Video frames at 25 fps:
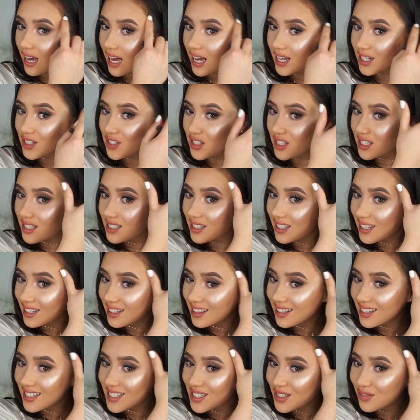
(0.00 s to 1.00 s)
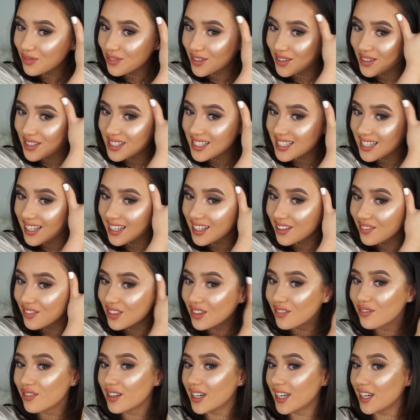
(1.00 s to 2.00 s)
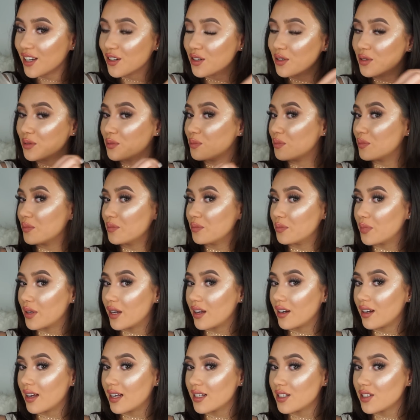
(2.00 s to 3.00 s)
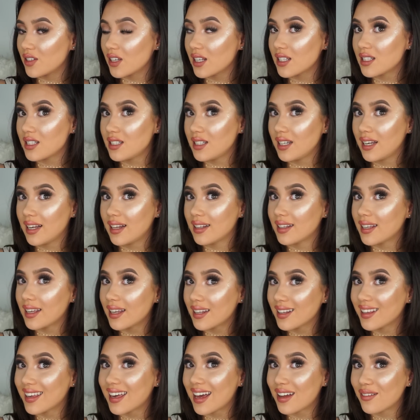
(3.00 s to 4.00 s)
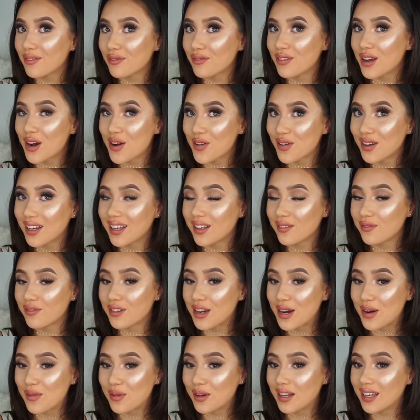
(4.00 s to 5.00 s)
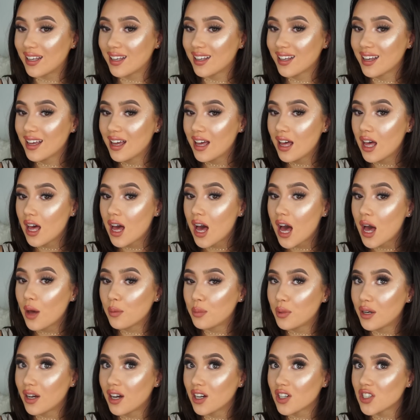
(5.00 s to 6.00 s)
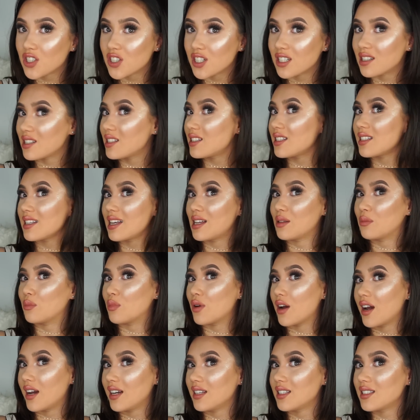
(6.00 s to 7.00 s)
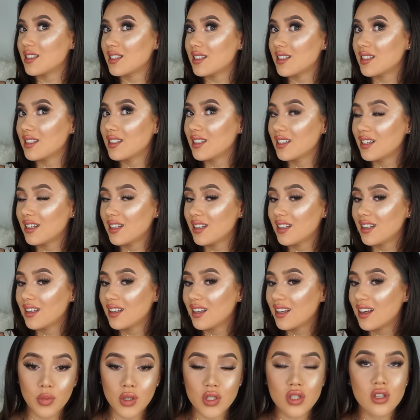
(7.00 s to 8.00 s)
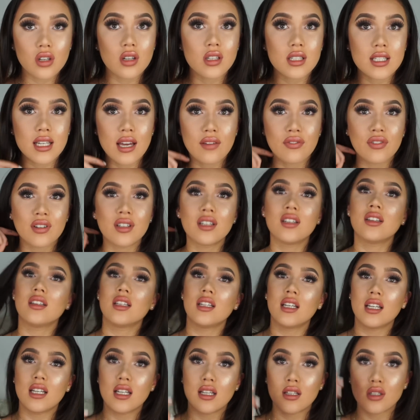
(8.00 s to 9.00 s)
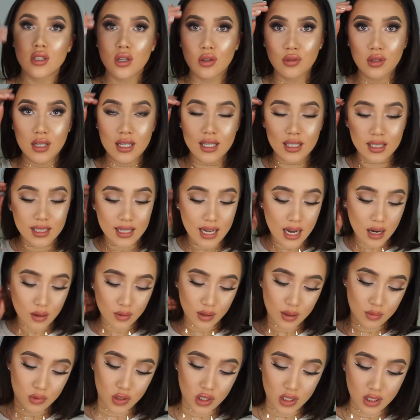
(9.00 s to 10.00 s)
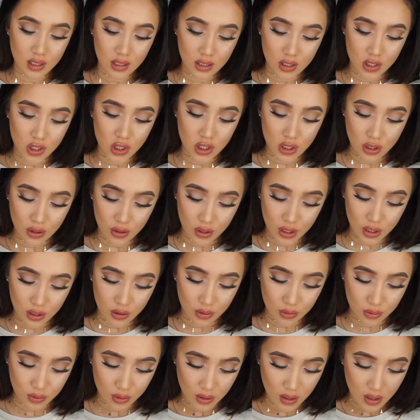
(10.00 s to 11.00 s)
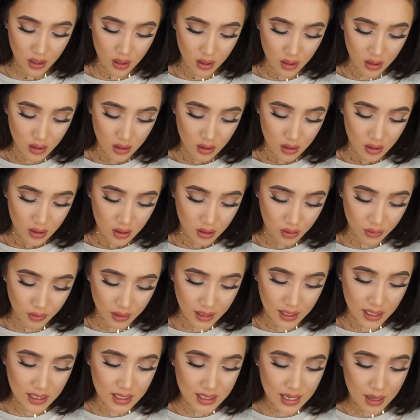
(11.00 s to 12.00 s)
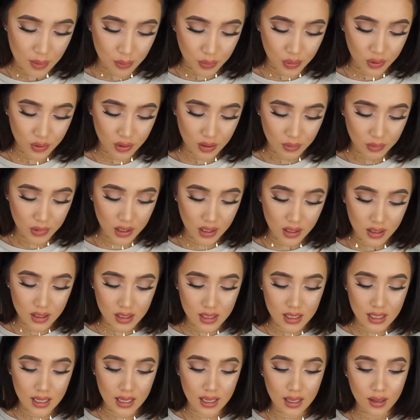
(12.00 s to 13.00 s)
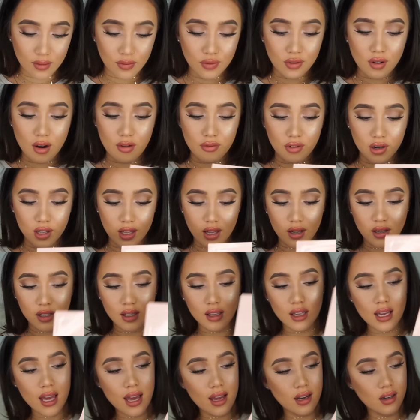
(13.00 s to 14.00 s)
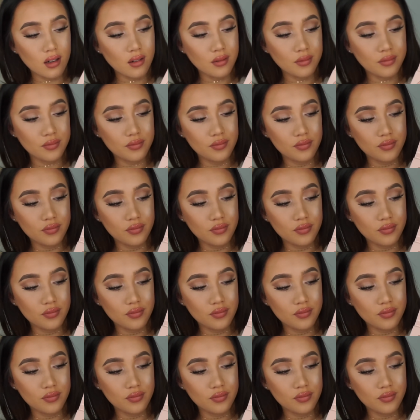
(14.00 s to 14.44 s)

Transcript: I just did this for the sake of the video, but as you can see, it can get very, very obnoxious and bright. But you could definitely tone this down. I'm just gonna show you a quick example. I'm gonna take Forever Young again.